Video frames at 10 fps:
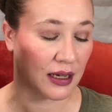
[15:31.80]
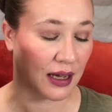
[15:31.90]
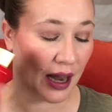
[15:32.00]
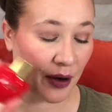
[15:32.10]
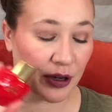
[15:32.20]

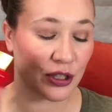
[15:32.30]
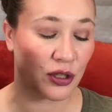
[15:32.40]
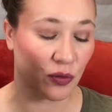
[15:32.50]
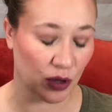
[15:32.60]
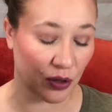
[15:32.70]
Iris,
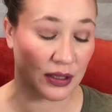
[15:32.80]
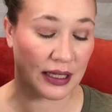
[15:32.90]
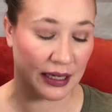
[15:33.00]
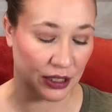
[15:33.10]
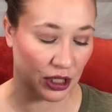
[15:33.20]
Rose,
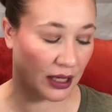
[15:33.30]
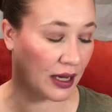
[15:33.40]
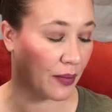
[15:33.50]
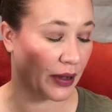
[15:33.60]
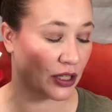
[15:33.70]
and
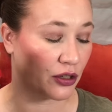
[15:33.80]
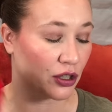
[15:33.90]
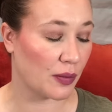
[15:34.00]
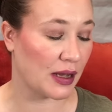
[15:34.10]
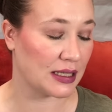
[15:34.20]
Angelica. Base notes
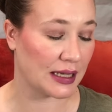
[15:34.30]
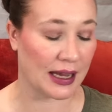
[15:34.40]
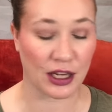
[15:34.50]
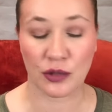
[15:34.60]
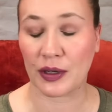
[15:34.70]
are musk,
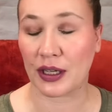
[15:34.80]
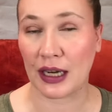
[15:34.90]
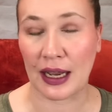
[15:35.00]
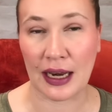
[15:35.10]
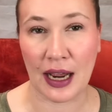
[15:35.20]
cashmere,
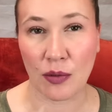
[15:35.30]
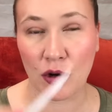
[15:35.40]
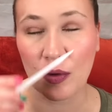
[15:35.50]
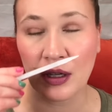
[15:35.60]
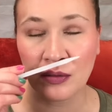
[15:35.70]
and
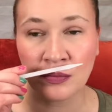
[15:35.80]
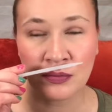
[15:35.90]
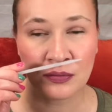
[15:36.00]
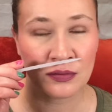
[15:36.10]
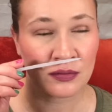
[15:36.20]
amberwood.
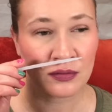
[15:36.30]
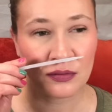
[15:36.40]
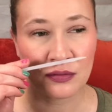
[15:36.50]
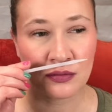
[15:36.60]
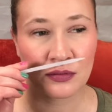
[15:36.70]

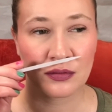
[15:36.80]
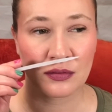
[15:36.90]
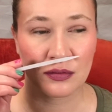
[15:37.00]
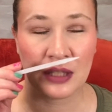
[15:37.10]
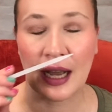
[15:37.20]

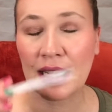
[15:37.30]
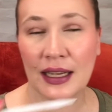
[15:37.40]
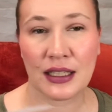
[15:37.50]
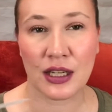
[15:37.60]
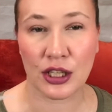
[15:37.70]
I
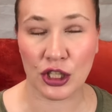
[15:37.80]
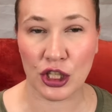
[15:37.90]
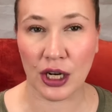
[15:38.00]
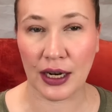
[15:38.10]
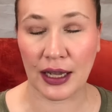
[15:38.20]
get the
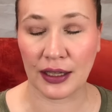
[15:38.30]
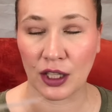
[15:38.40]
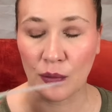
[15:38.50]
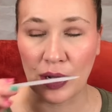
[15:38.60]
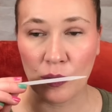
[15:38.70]
cherry a
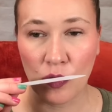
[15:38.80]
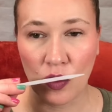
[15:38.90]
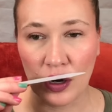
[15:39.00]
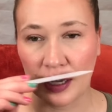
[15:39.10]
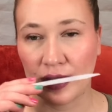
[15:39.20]
little bit
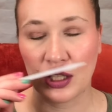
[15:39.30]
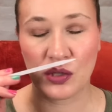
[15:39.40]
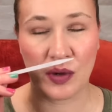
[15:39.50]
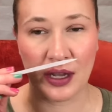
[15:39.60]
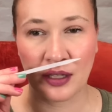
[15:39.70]
more in this
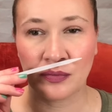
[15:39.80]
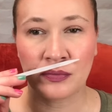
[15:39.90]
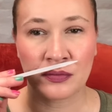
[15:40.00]
one.